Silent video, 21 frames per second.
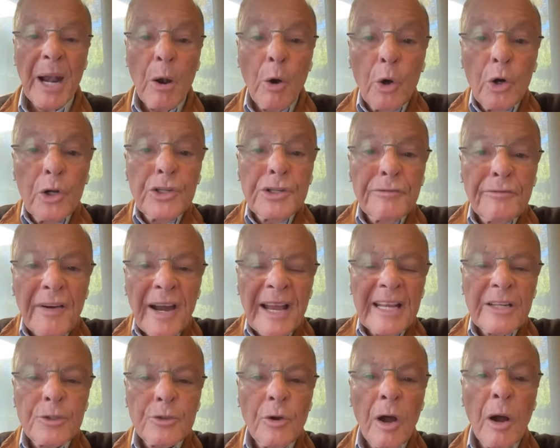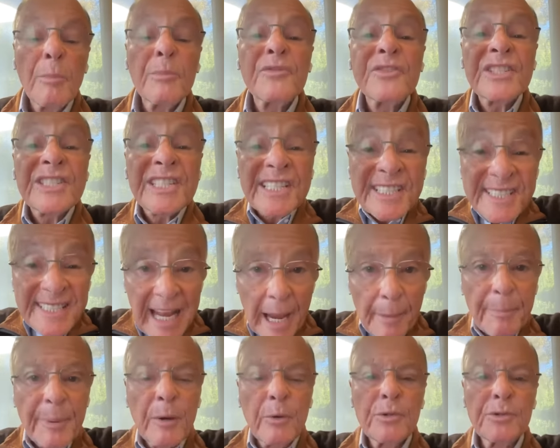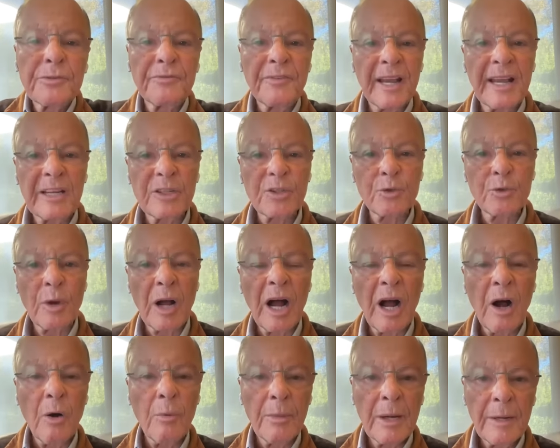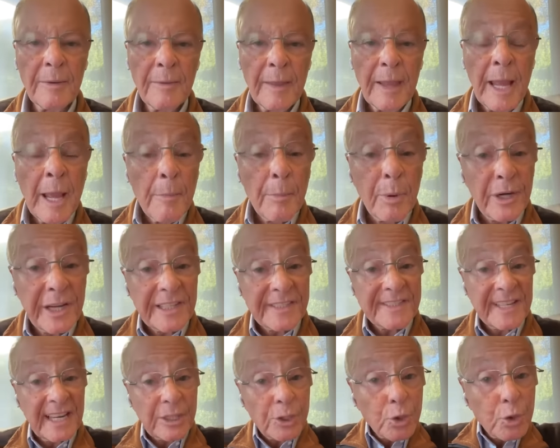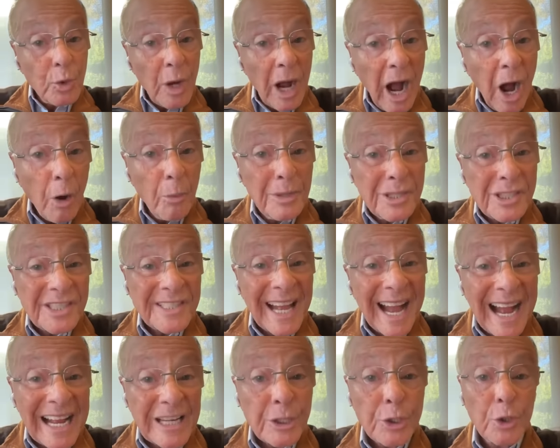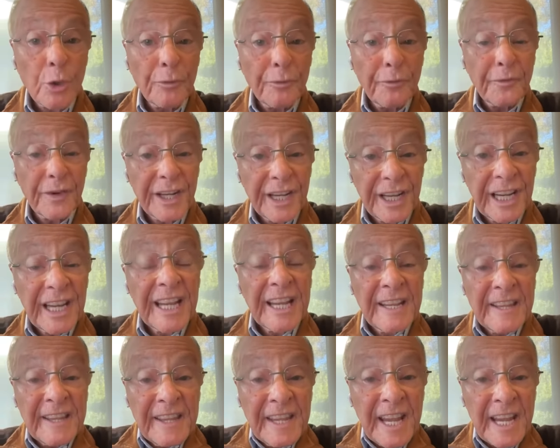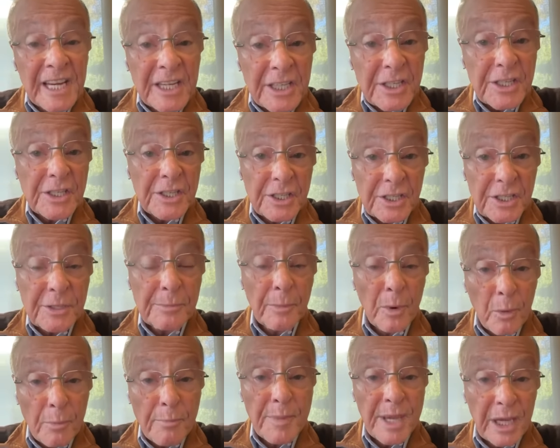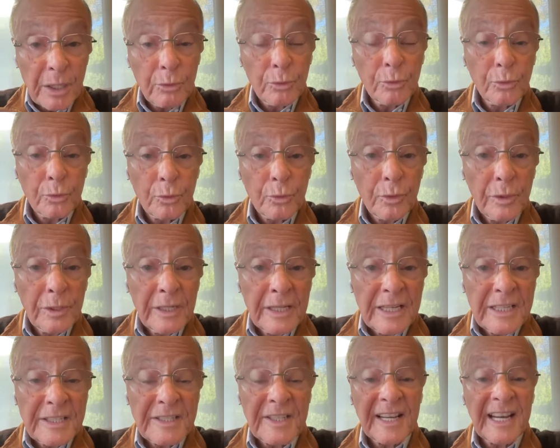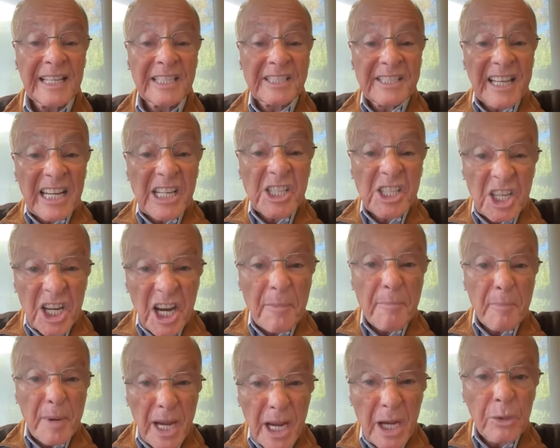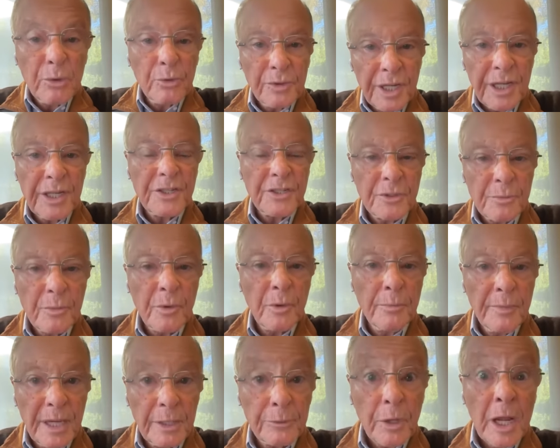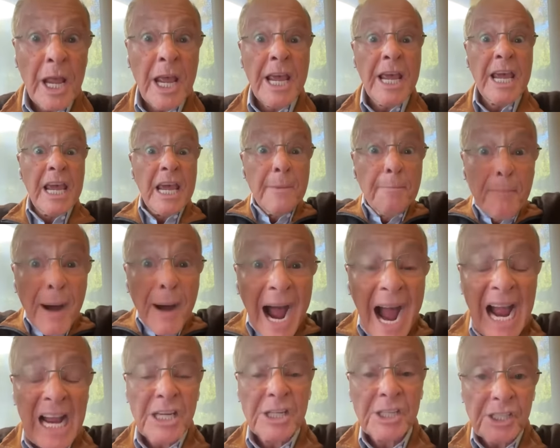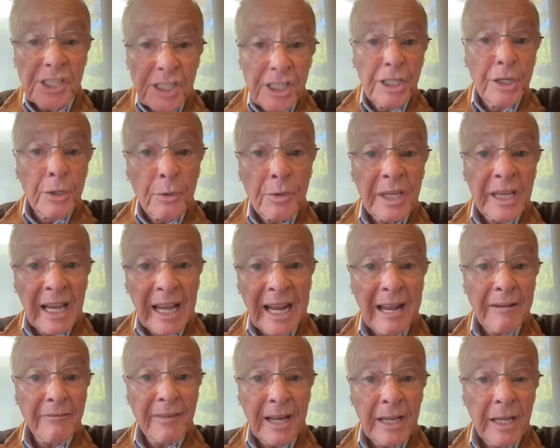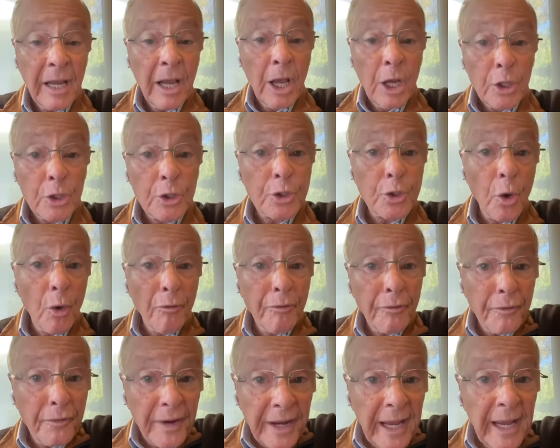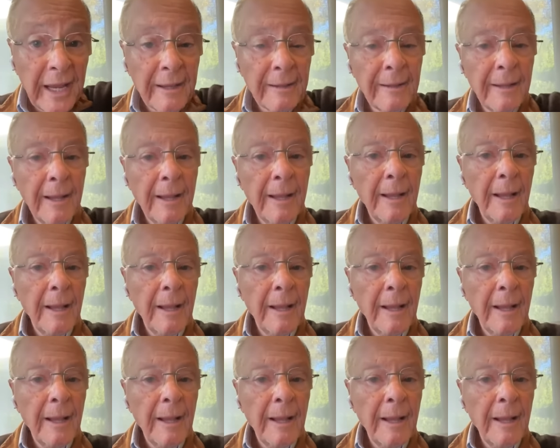Where will your soul go? Do you know where your soul is going? Because if your soul is suffering in this moment, if it is groaning right now, imagine what will suffer.